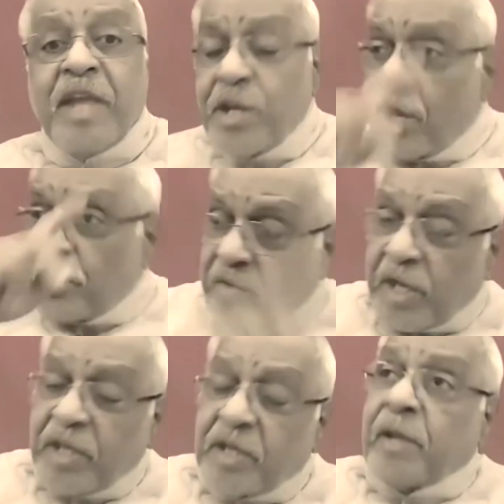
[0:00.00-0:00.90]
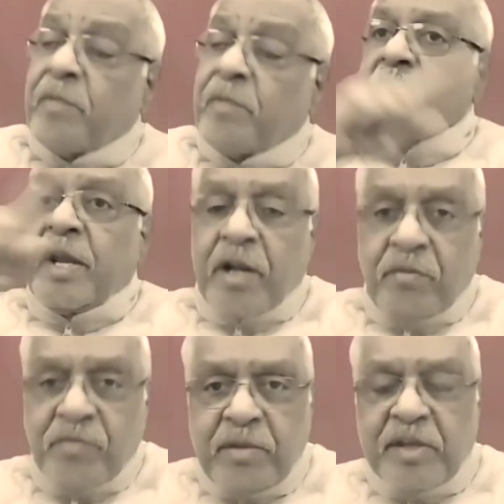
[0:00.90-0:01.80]
Then you have to take
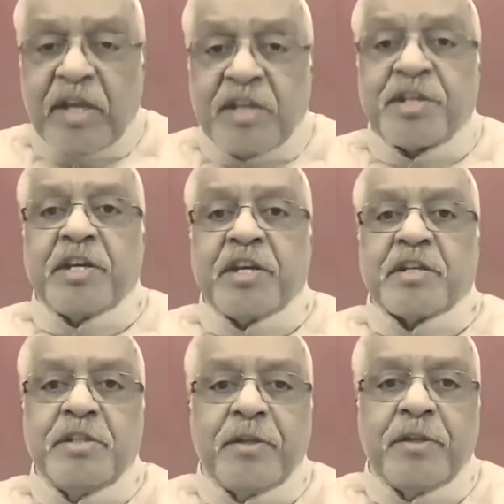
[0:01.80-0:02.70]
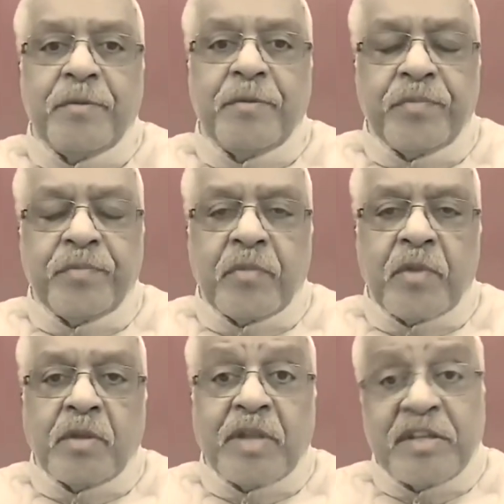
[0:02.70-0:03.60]
care of the gastritis.
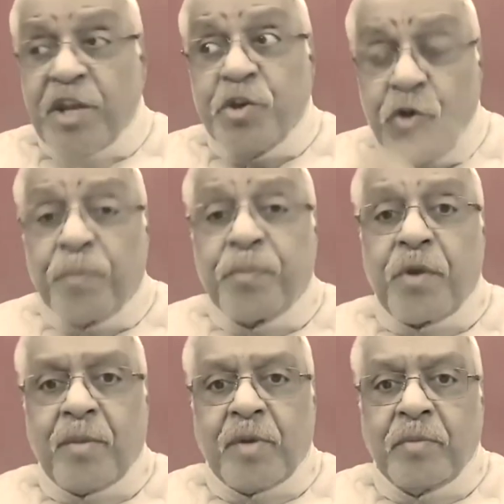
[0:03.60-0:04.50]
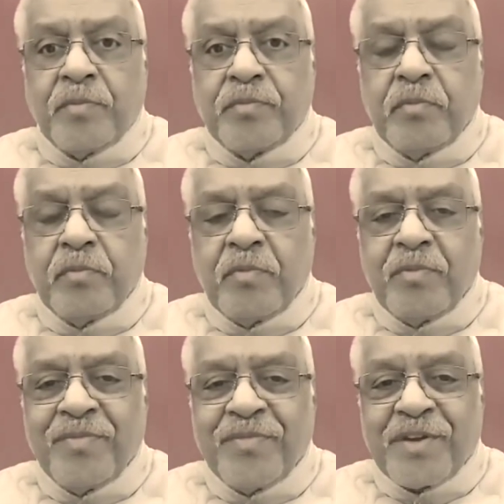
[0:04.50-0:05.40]
That's a new problem
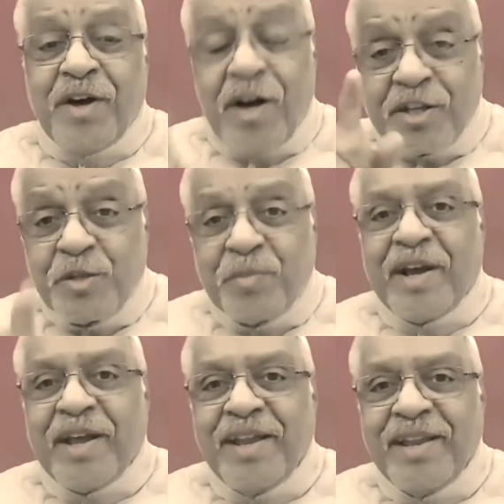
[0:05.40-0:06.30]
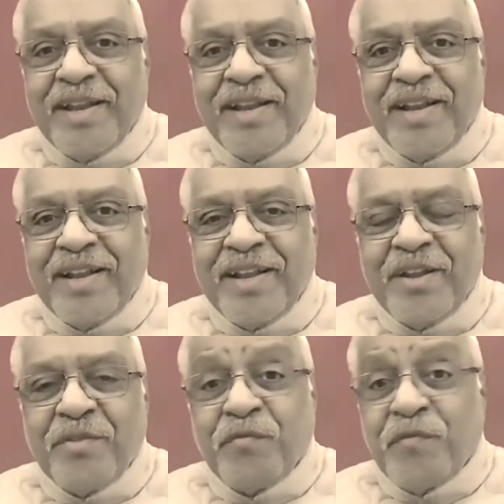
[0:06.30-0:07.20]
caused by
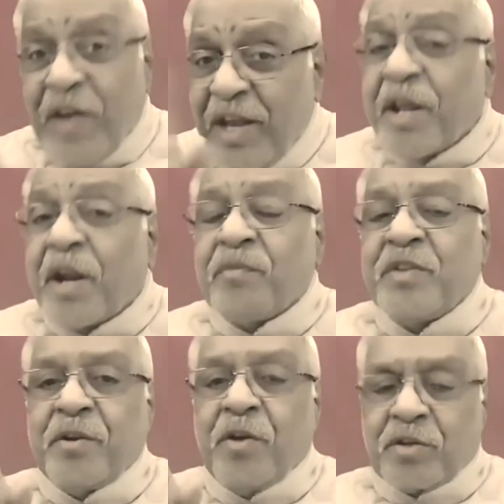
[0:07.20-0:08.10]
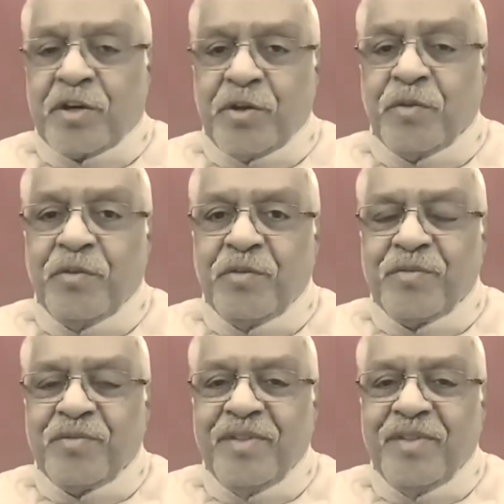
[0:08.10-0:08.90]
failure of the doctor to